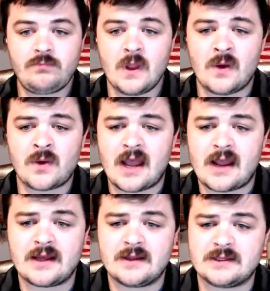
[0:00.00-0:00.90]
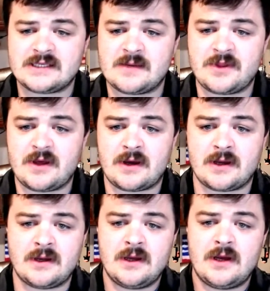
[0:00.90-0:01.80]
Okay, some of
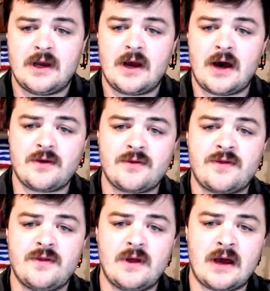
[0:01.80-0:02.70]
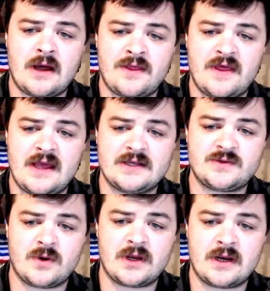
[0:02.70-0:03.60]
the other things
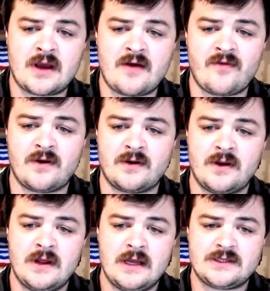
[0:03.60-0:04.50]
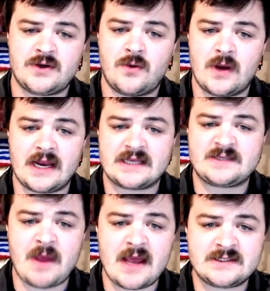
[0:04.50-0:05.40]
we're going to cover. So it
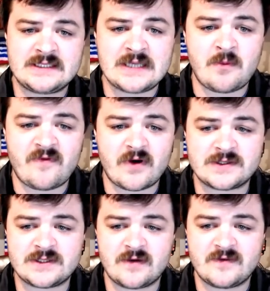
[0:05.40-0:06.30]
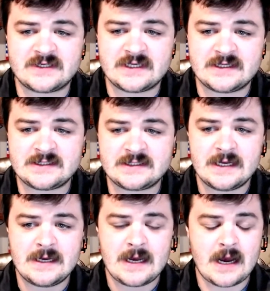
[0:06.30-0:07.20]
expands some of our services,
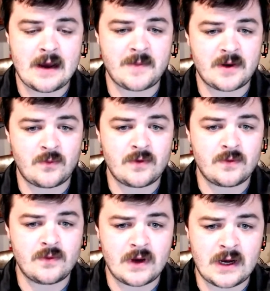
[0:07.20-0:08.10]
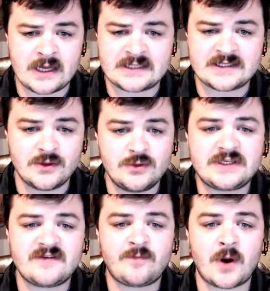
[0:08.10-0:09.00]
and
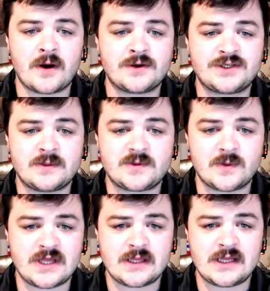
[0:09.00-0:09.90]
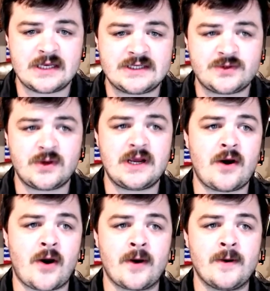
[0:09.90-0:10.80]
exclusive partnerships within the industry
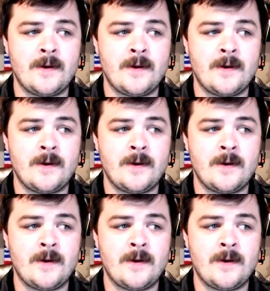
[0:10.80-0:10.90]
are